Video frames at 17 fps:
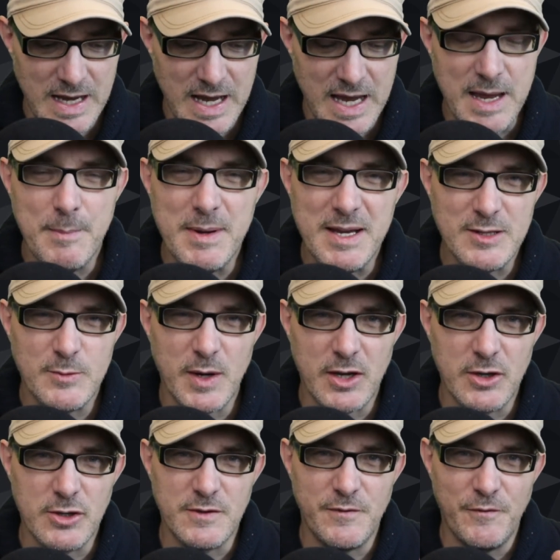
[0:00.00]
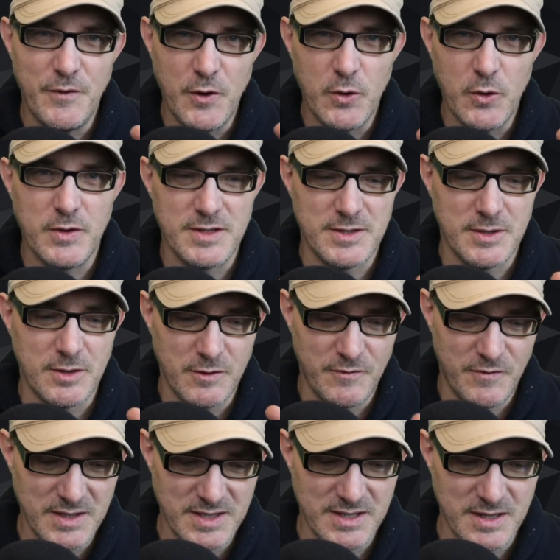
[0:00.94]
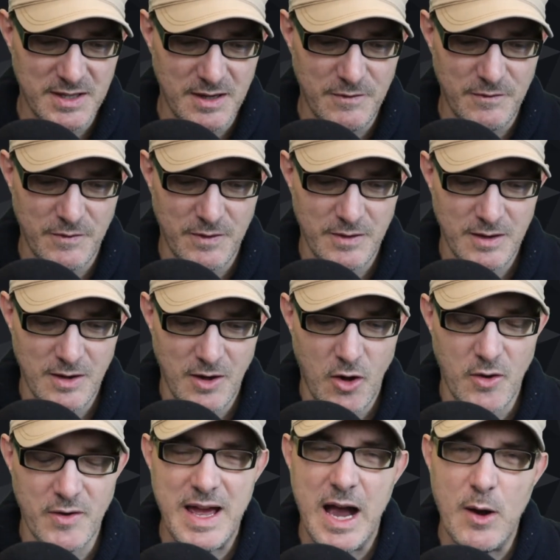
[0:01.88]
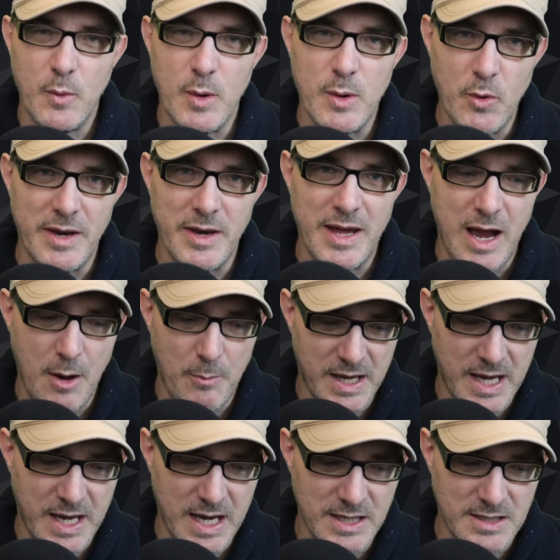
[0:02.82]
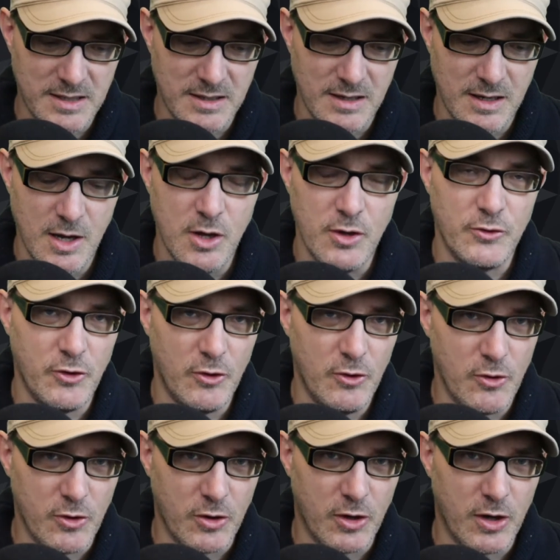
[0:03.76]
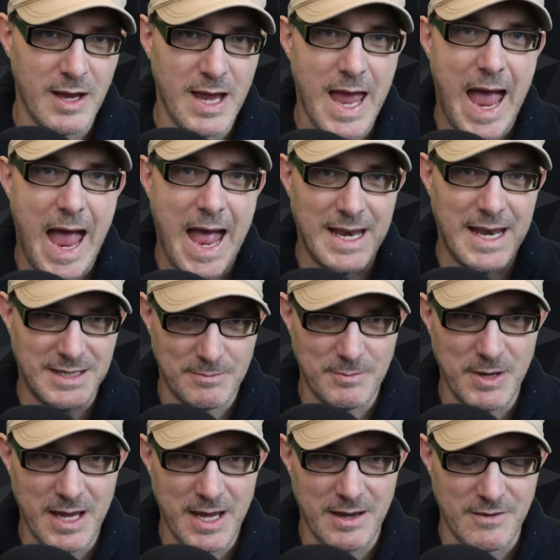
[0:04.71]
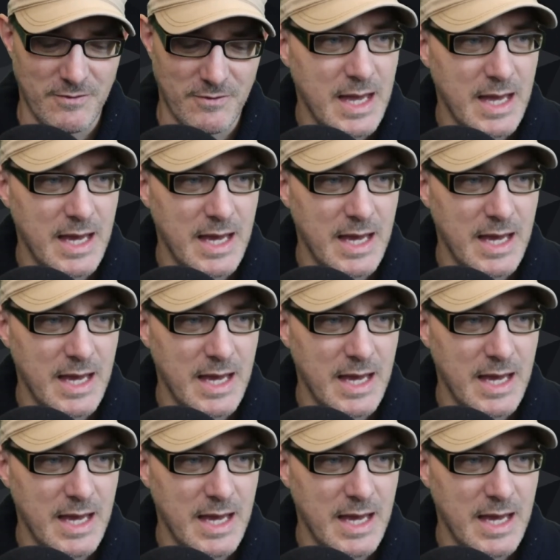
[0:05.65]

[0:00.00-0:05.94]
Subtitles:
It means we can just focus on the fun stuff, on how we want our application to look and to behave.